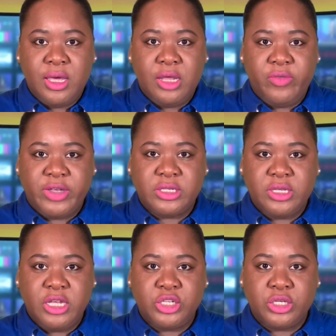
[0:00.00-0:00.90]

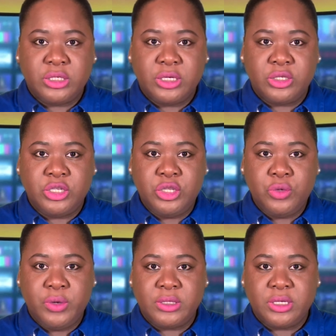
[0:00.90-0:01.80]
Investigations
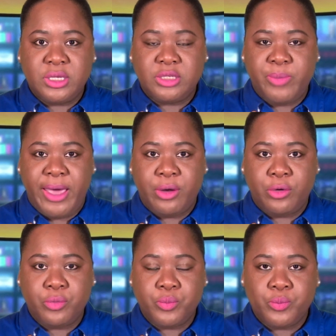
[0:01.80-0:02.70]
continue into this
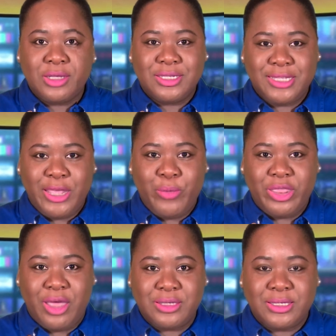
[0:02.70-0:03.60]
matter. Stay
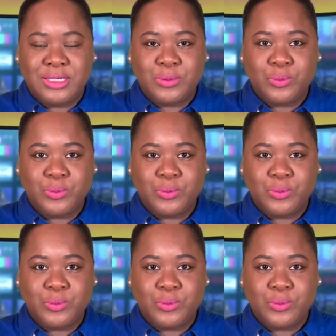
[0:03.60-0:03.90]
with us.